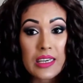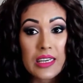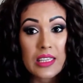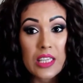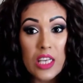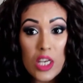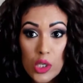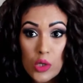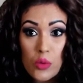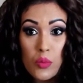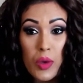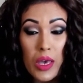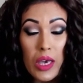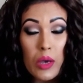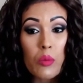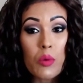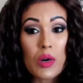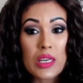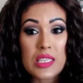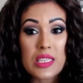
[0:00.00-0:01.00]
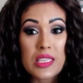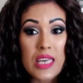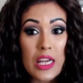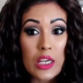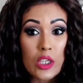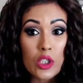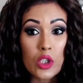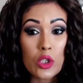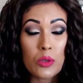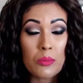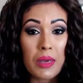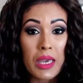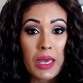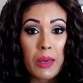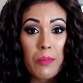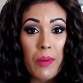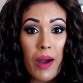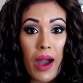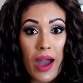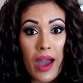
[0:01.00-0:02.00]
this wig was sent to
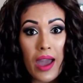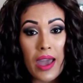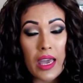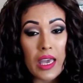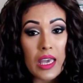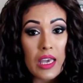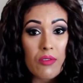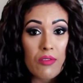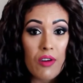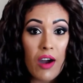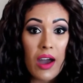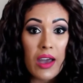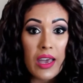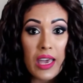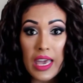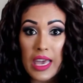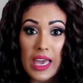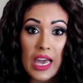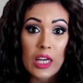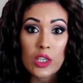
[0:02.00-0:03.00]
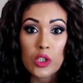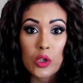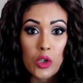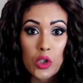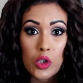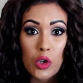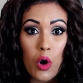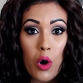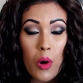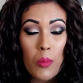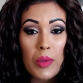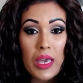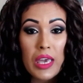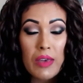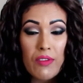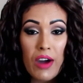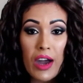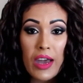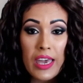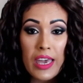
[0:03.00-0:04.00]
me by evahair.com.
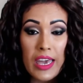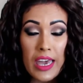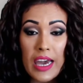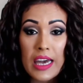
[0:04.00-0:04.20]
Evahair